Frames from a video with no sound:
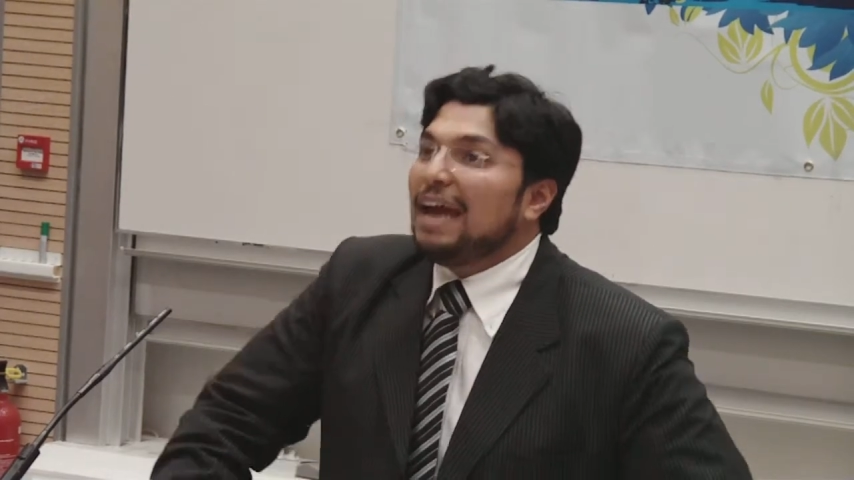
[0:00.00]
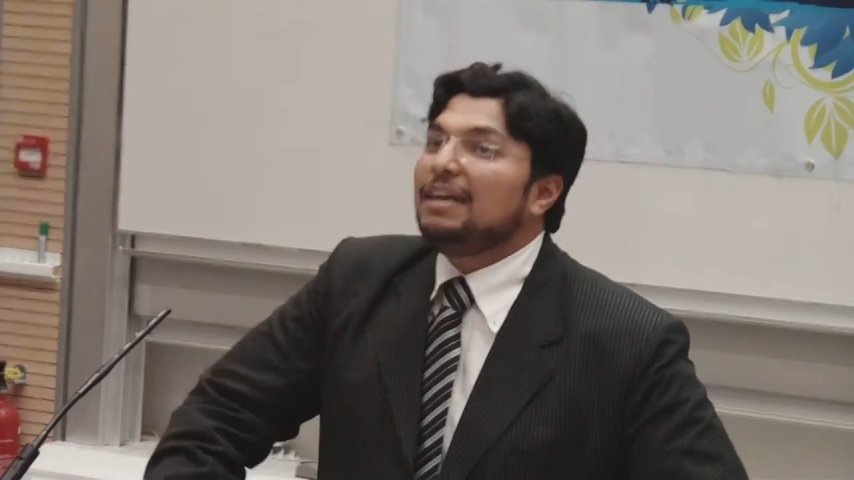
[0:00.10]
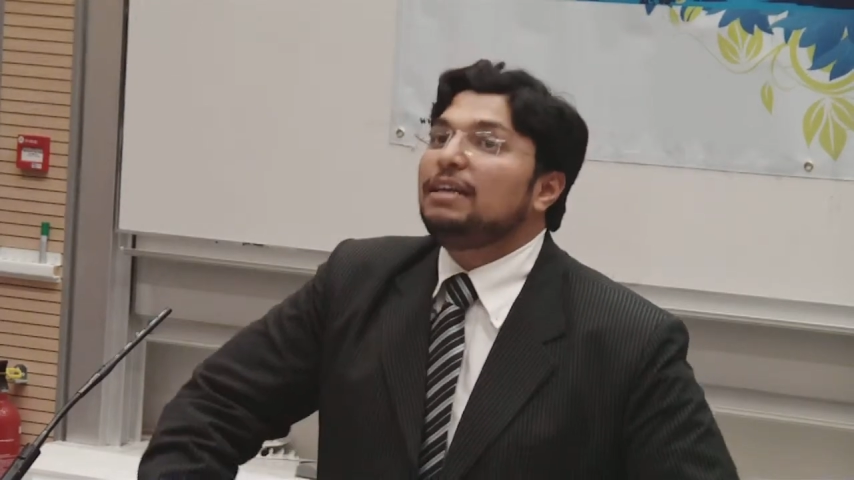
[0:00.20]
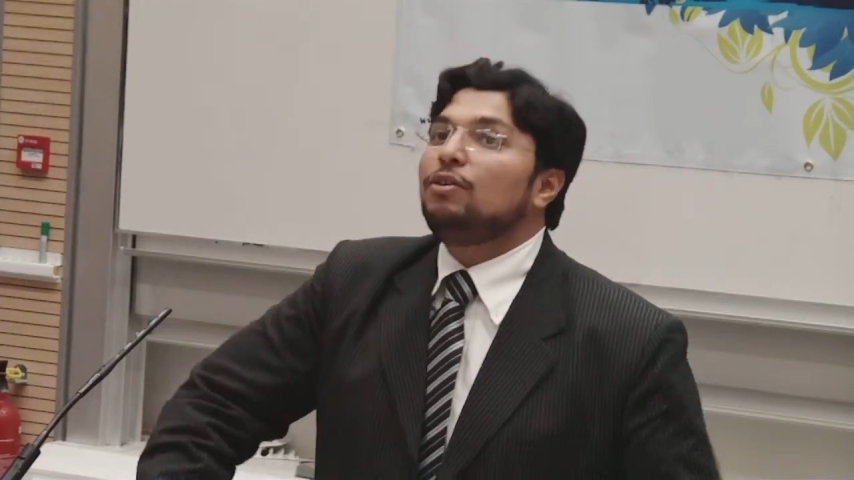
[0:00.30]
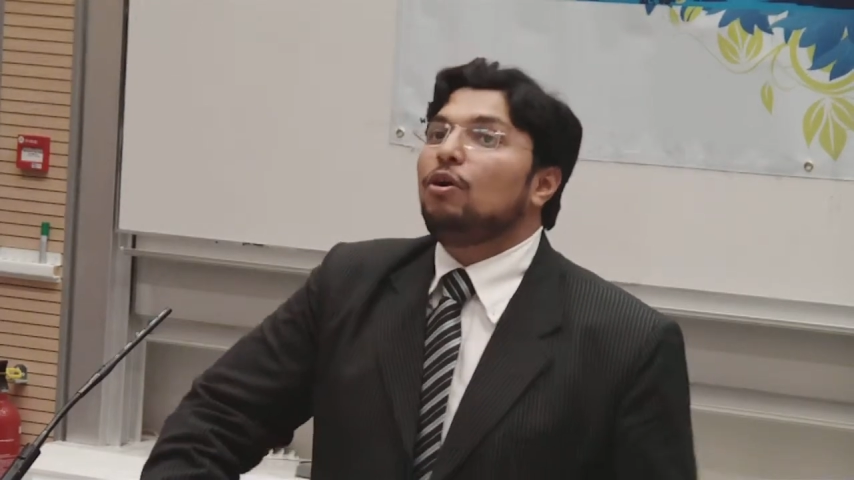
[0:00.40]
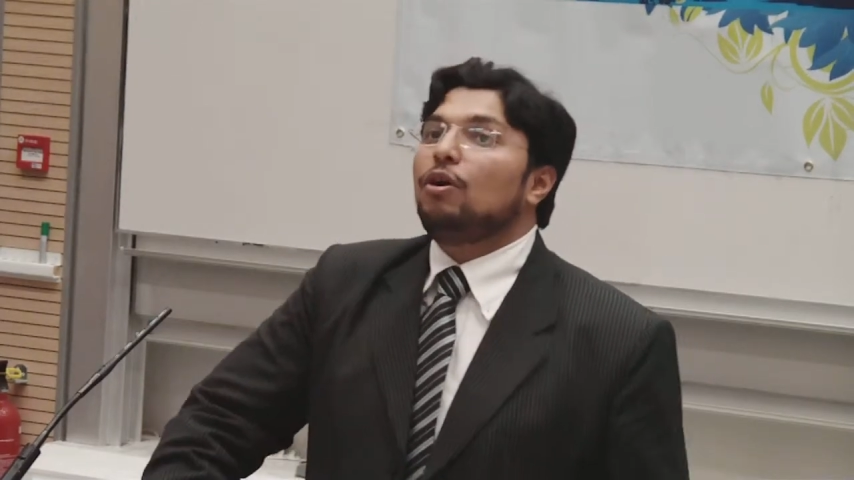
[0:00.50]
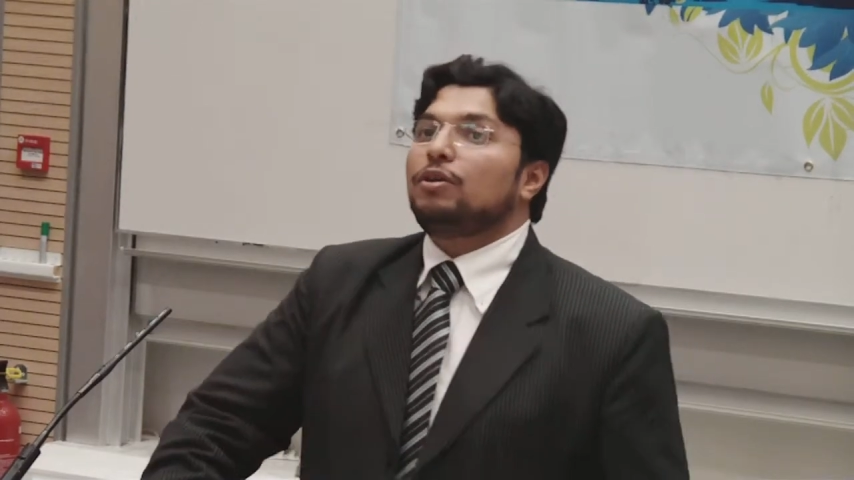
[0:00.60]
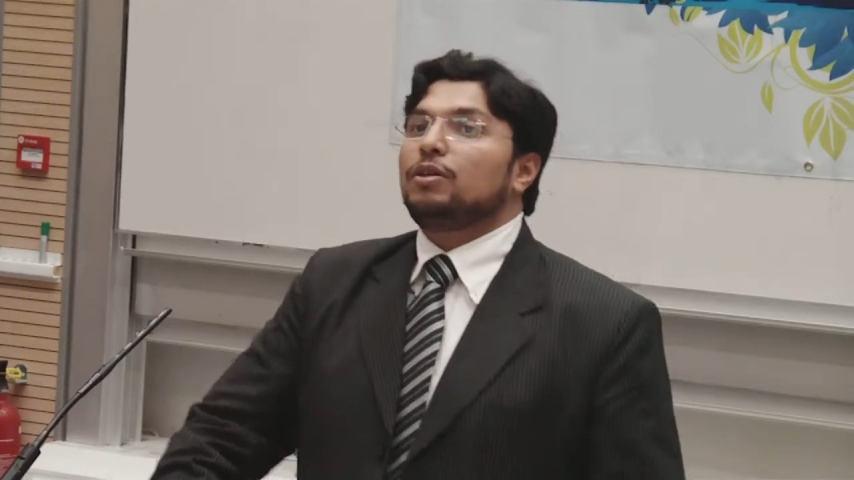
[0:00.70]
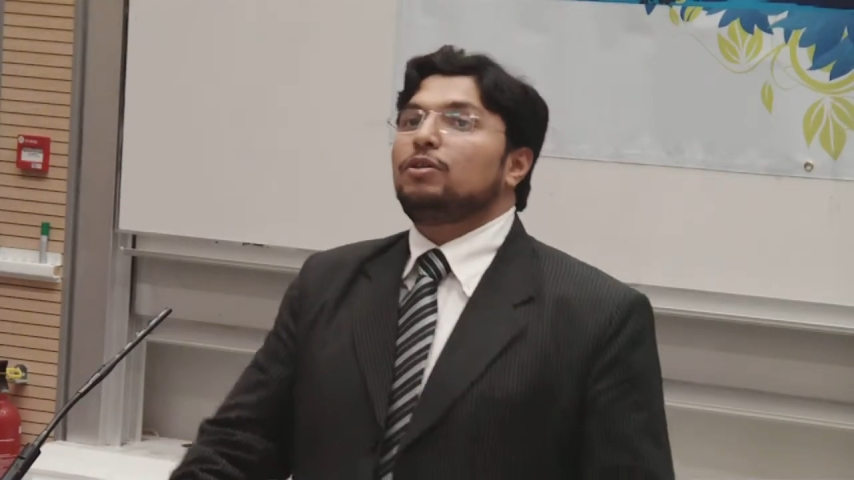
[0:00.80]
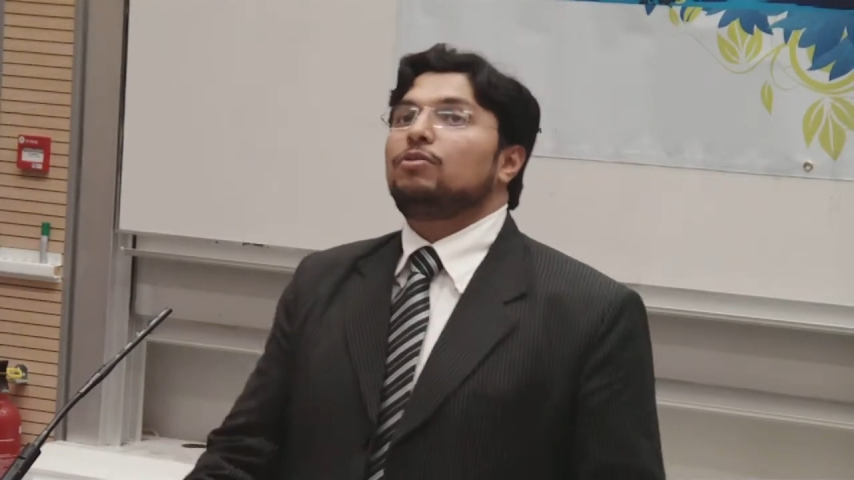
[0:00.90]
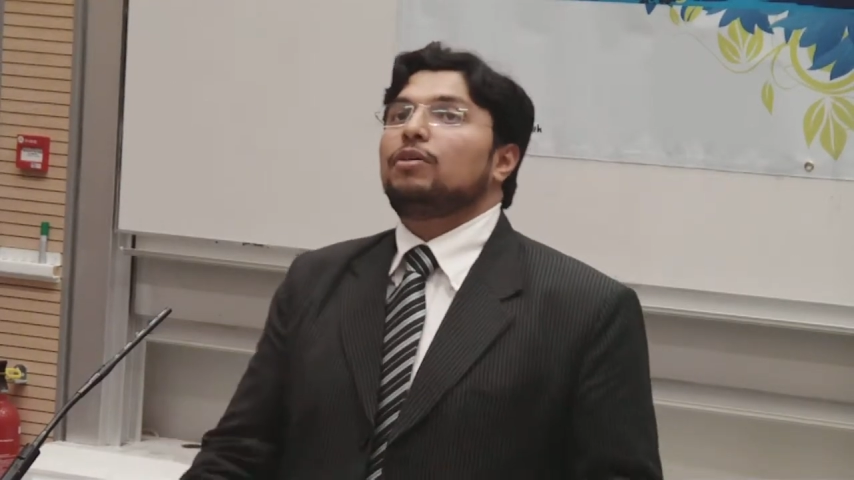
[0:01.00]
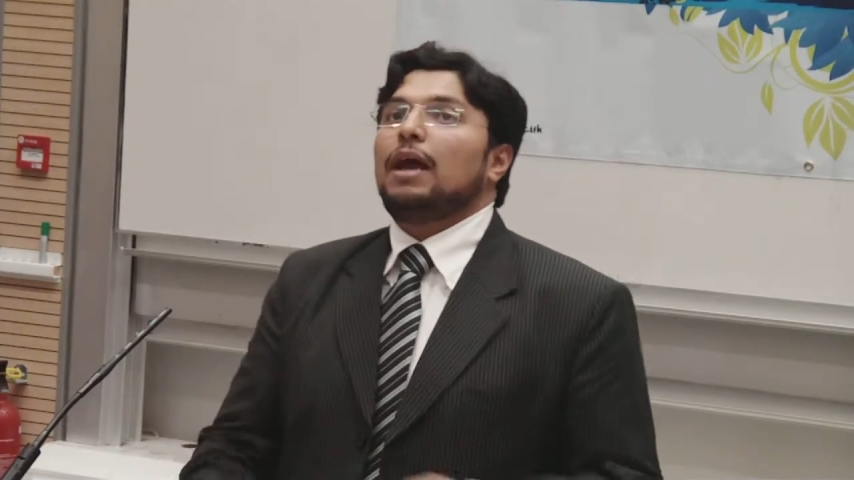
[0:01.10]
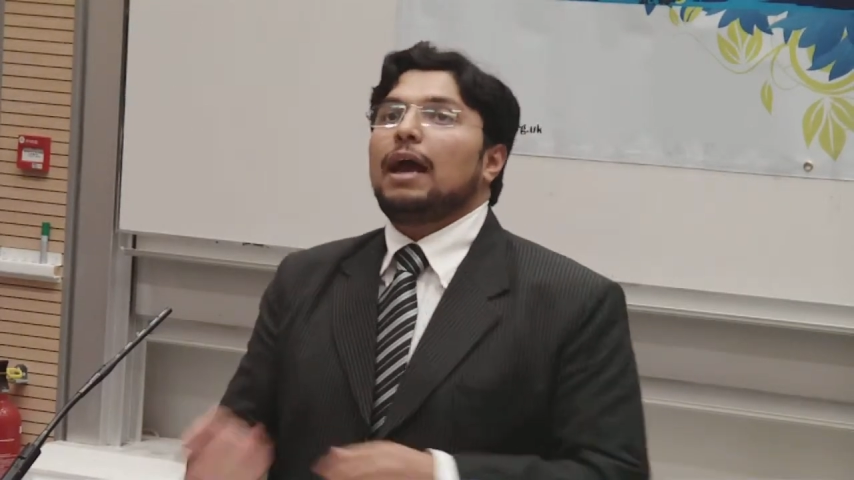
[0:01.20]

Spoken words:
any order or